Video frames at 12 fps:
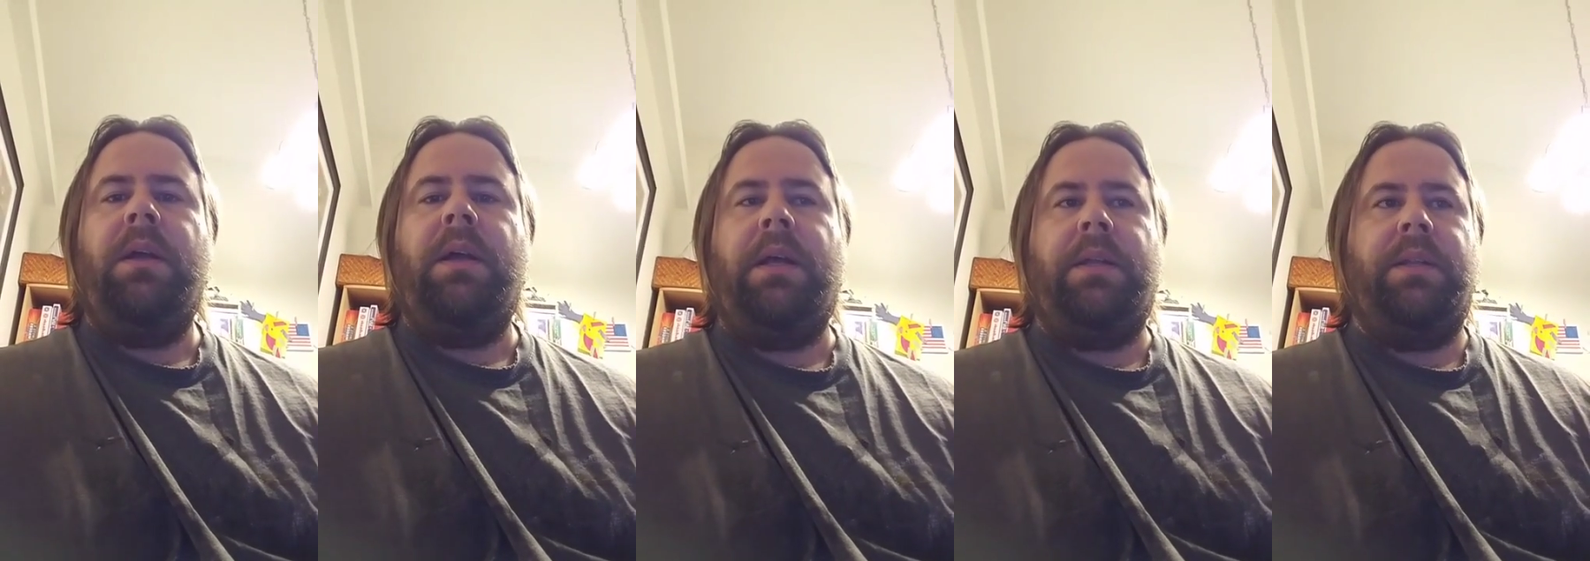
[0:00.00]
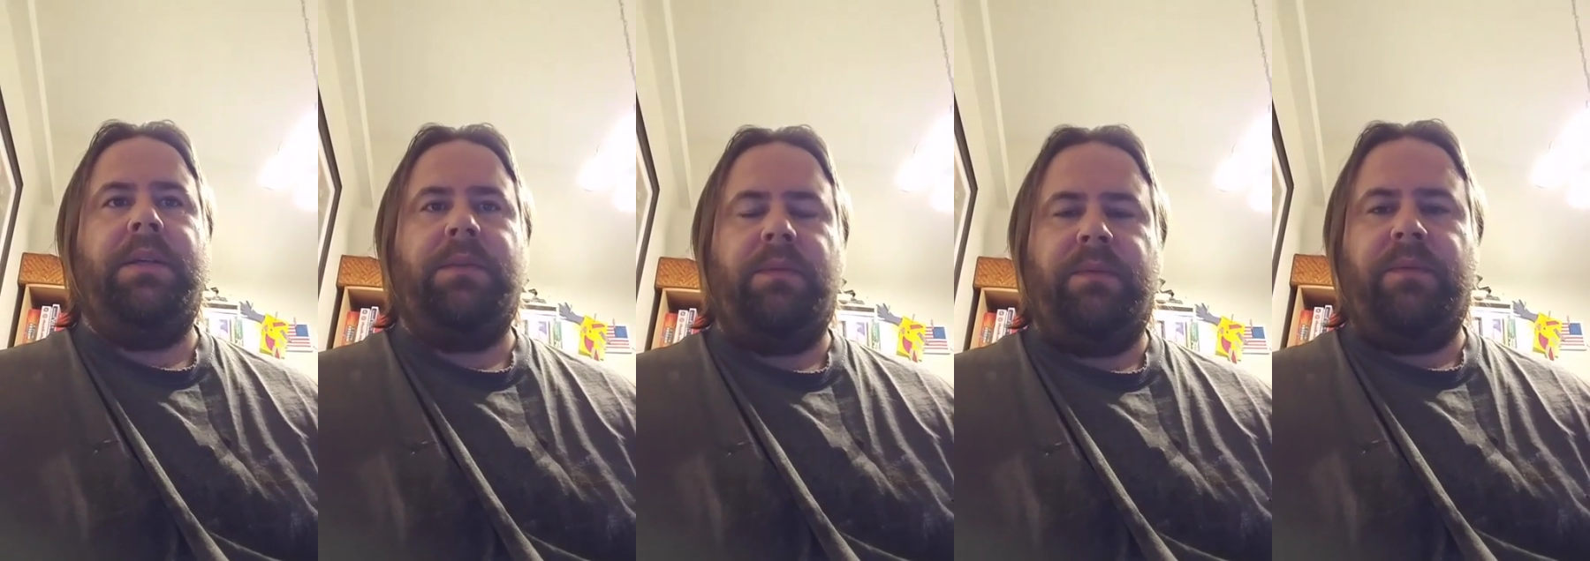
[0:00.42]
how did
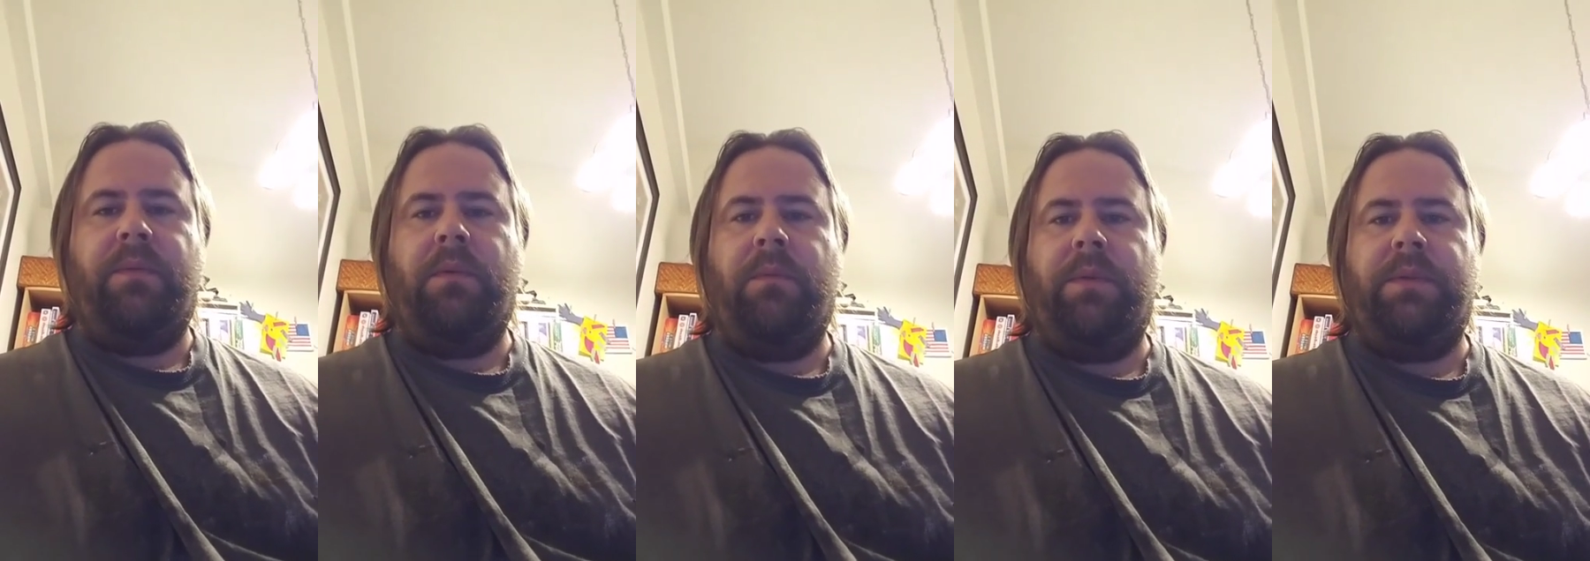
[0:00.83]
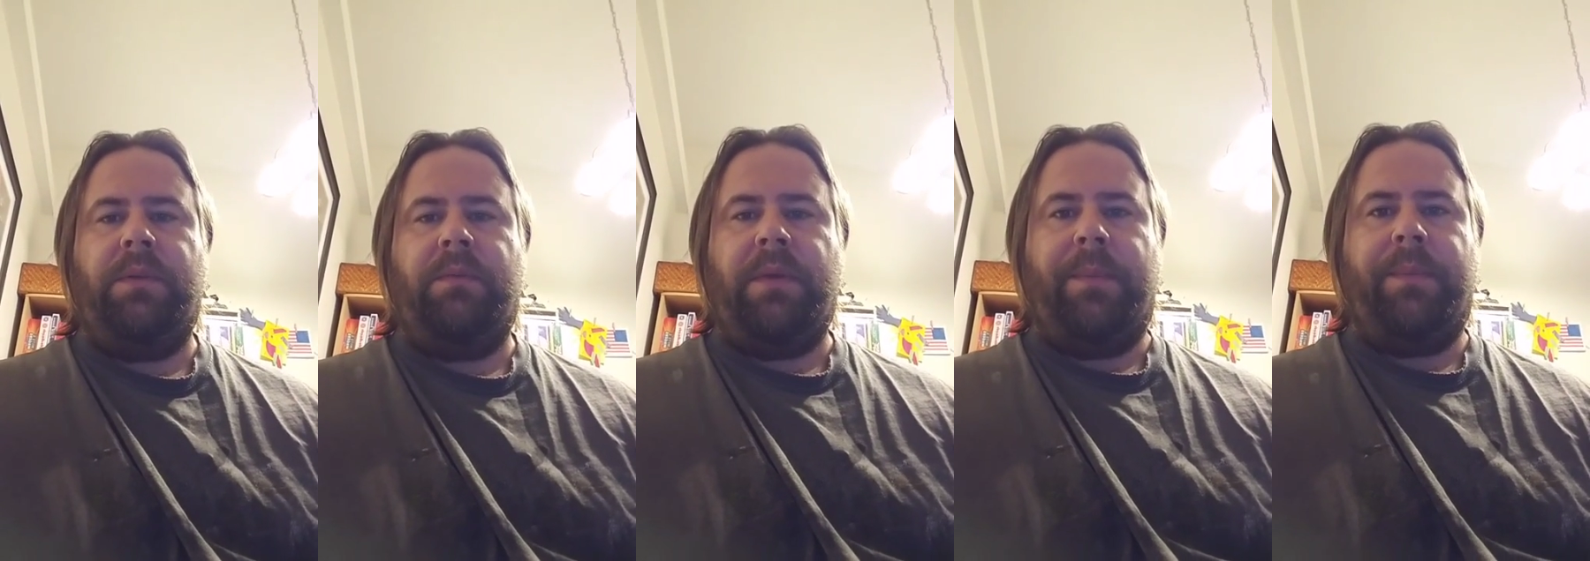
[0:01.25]
this one form? Was
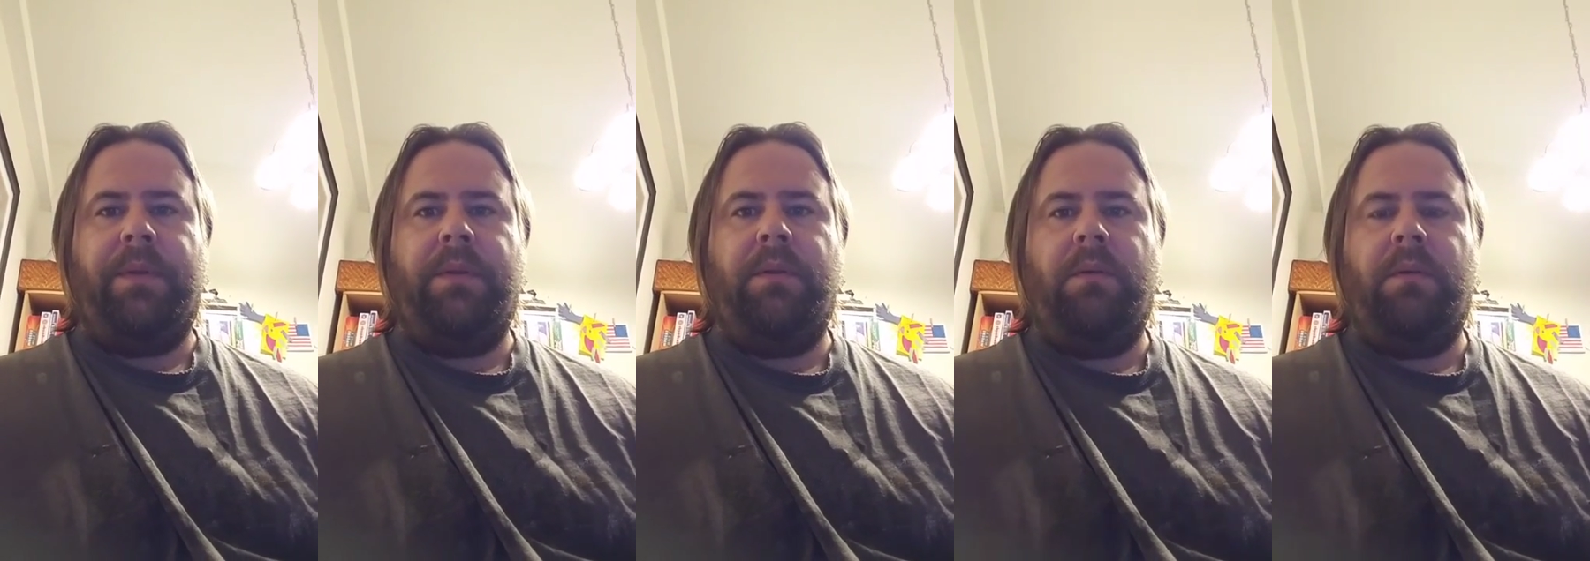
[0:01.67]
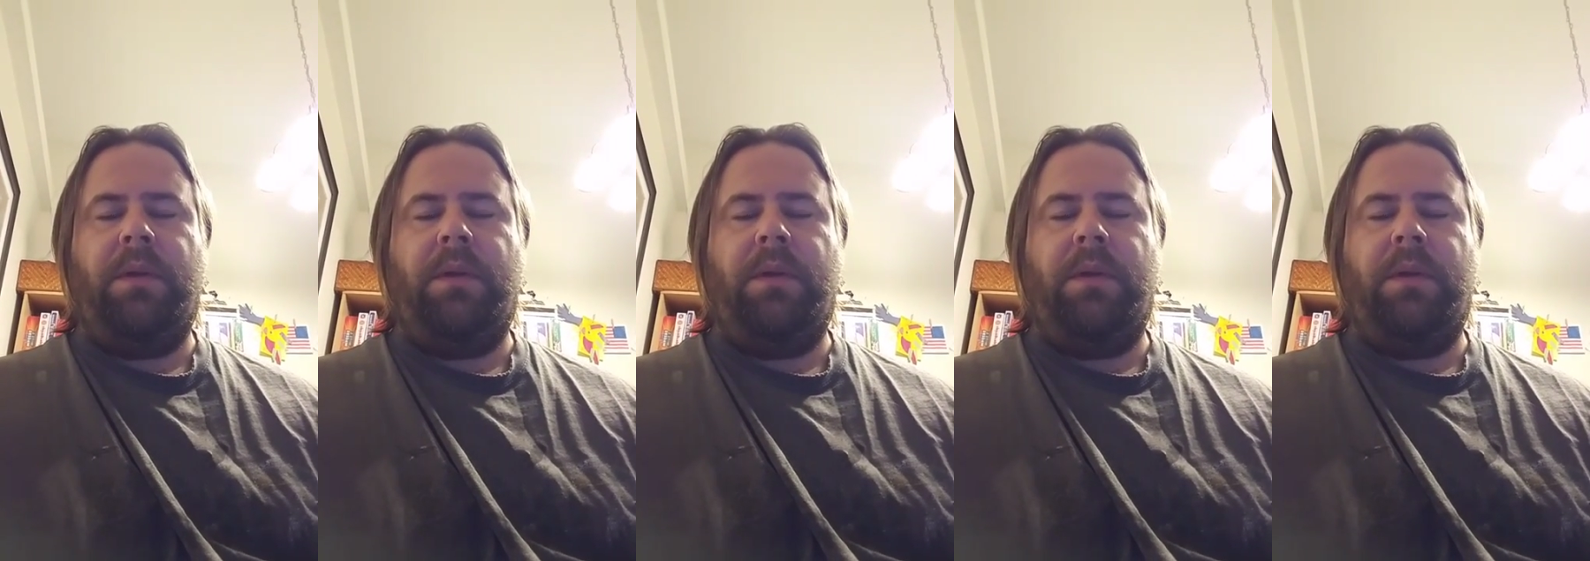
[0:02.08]
it rapid?